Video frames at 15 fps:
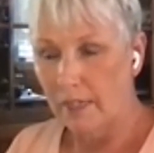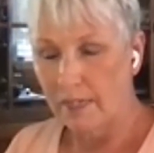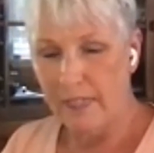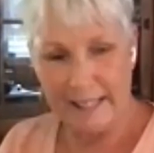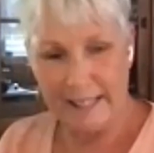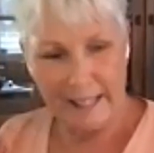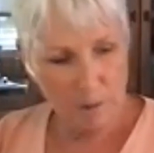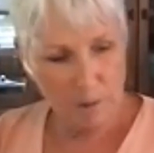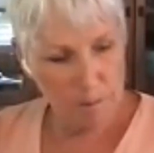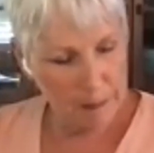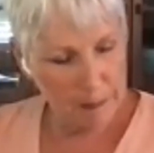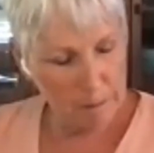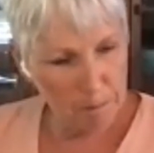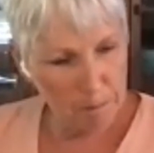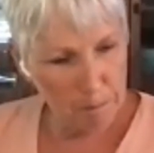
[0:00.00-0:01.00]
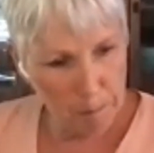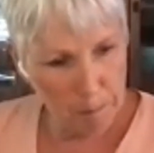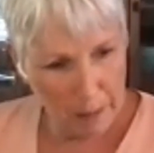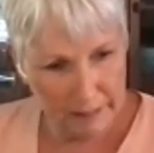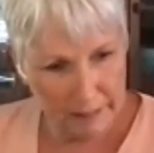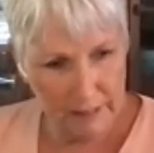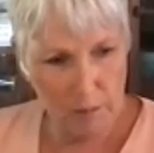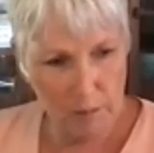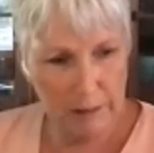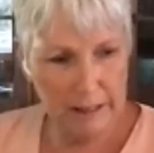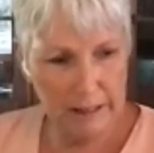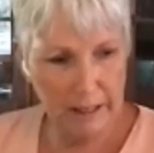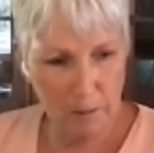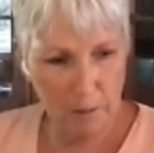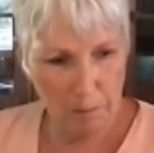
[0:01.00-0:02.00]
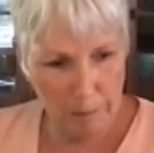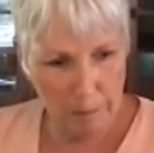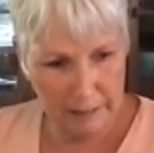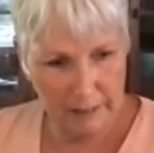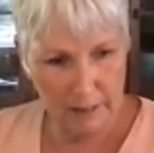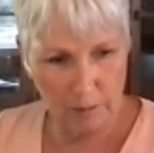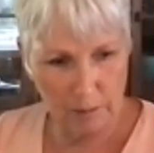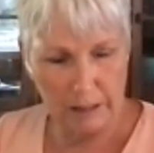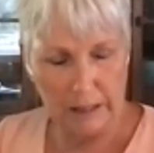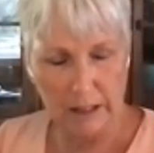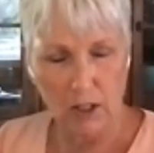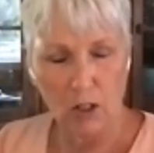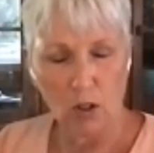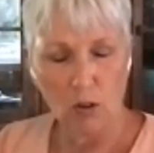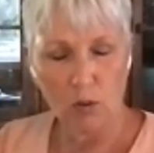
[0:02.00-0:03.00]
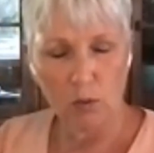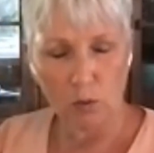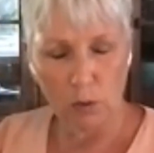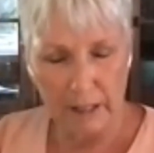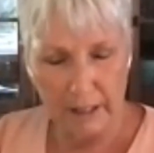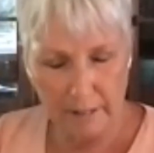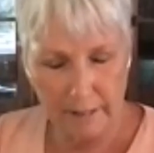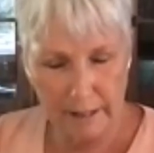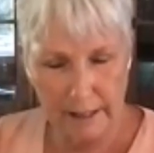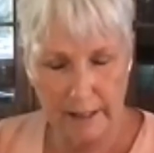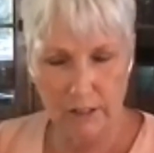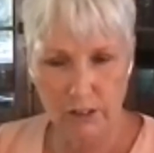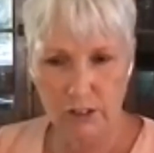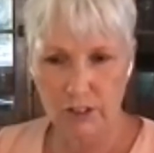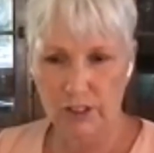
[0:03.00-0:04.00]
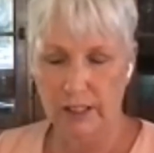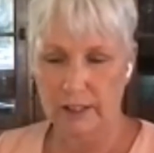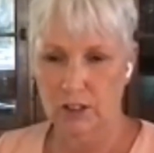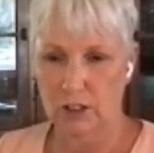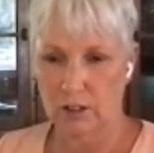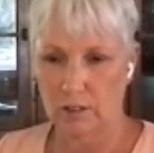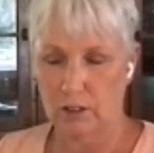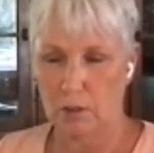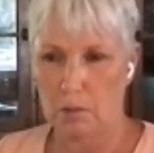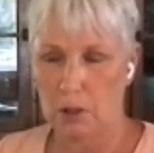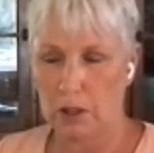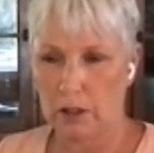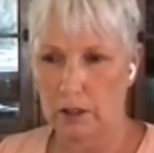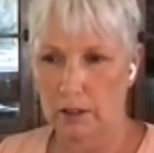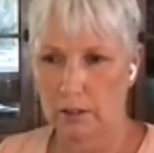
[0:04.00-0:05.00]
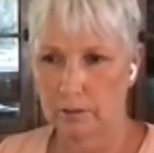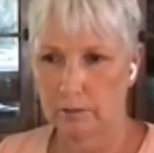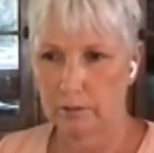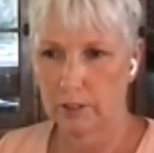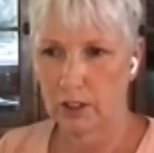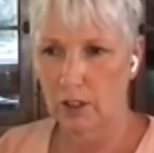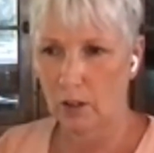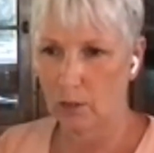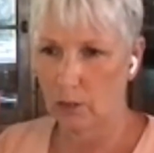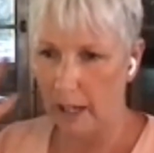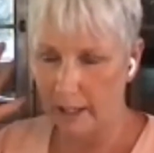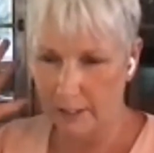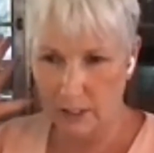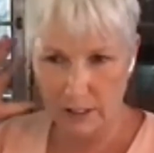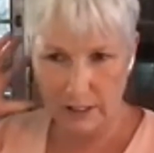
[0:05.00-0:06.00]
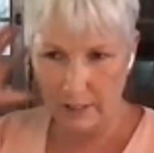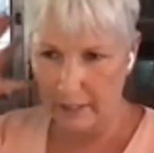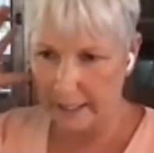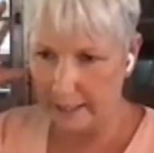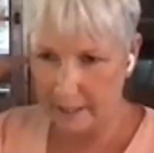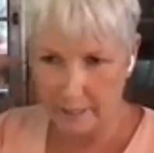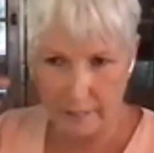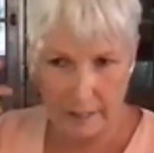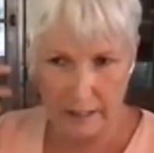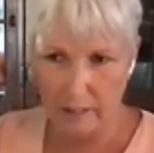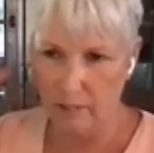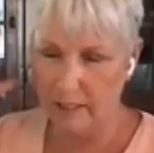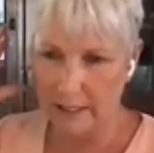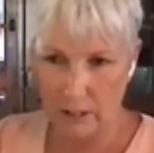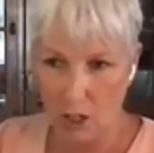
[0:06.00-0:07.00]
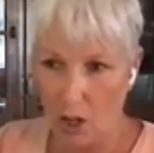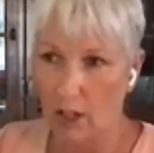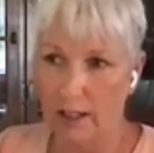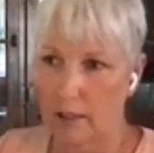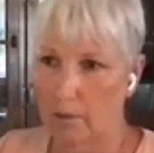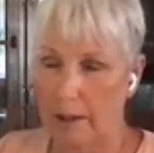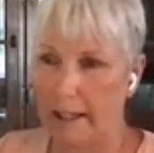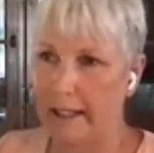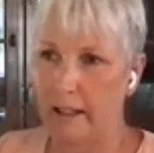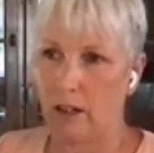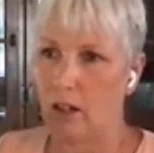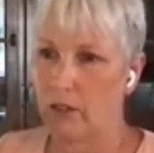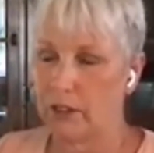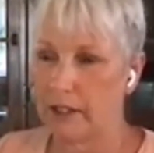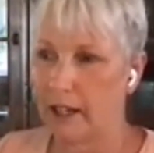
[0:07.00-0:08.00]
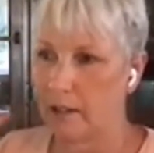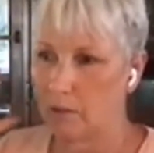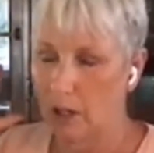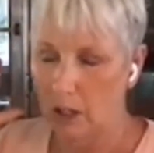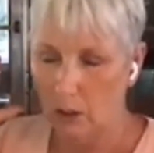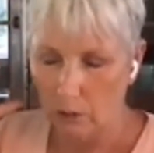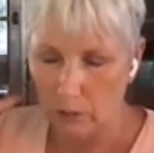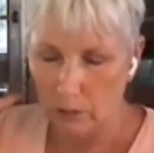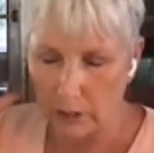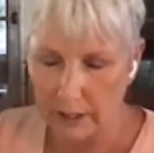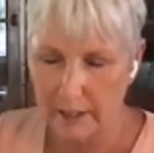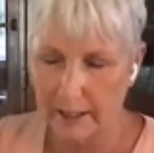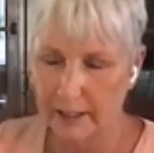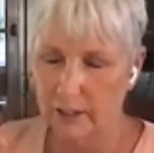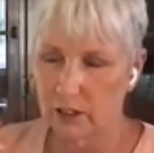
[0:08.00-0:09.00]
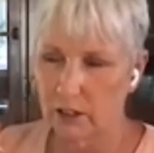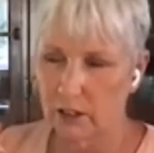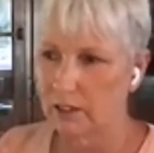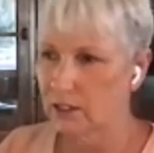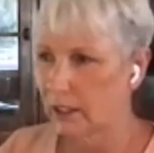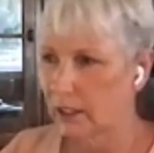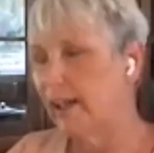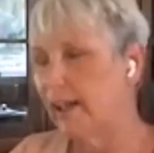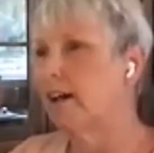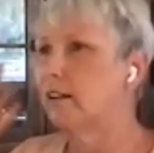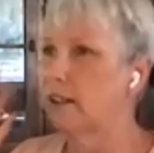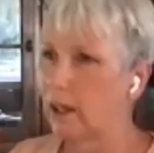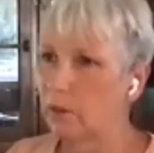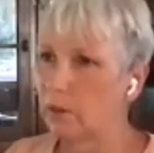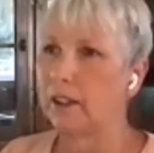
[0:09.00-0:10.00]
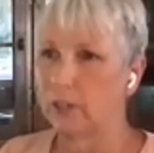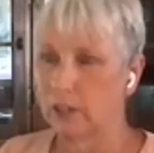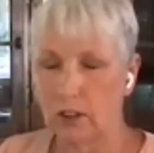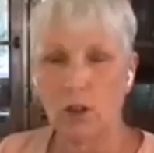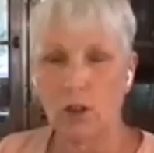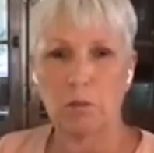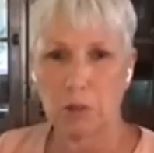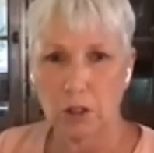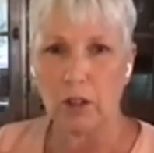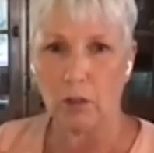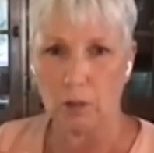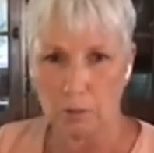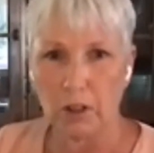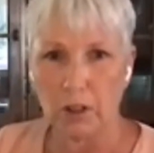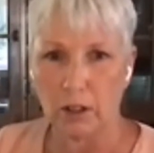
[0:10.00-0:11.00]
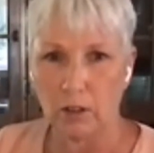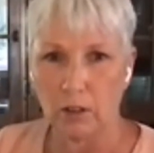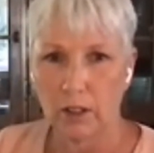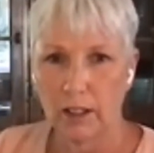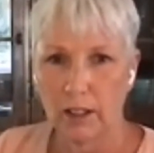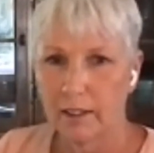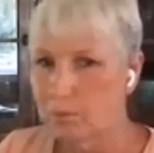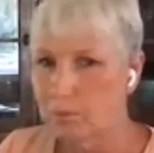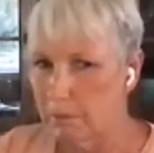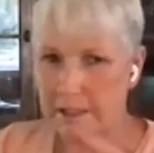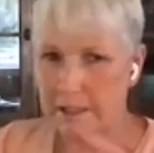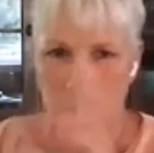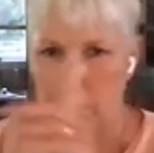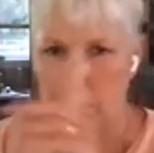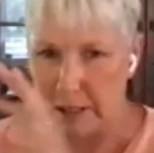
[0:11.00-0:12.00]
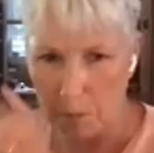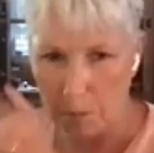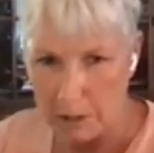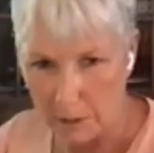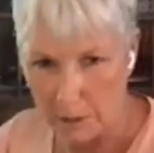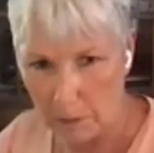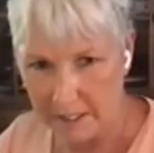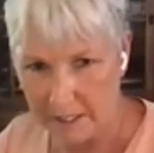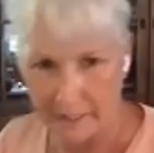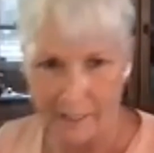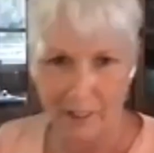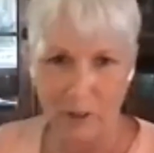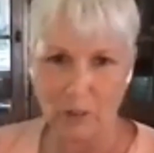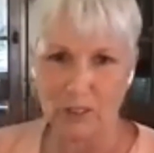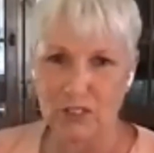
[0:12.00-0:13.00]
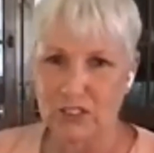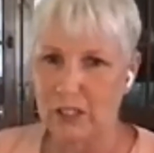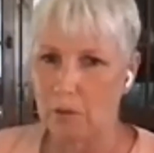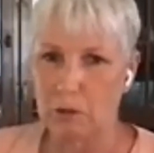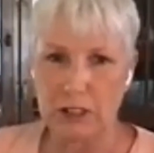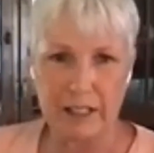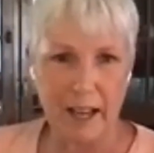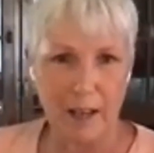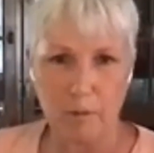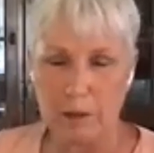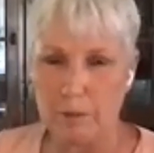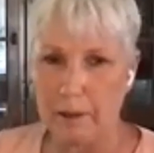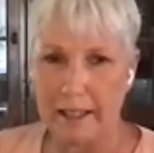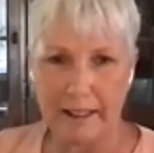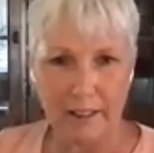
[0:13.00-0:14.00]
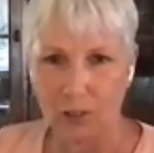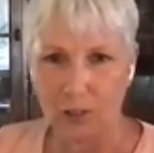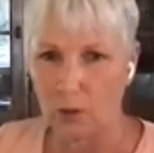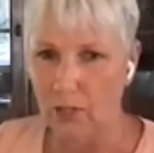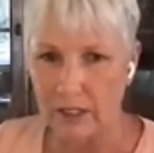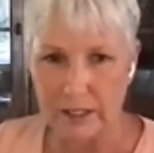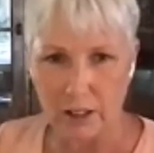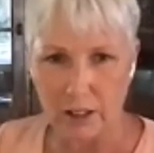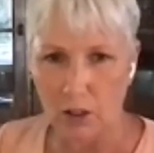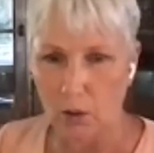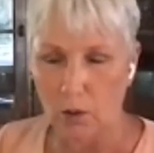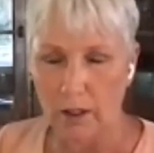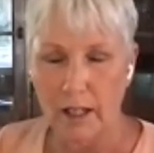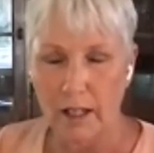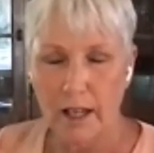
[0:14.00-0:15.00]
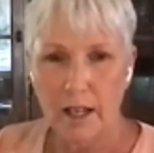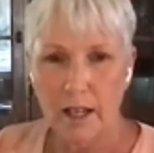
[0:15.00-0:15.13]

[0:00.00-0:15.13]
they had been bugging me, read the angel section of your book. They talk in my head all the time. Read the angel. So yeah, I will, I'm gonna. Busy. The summertime in Maine, things are going.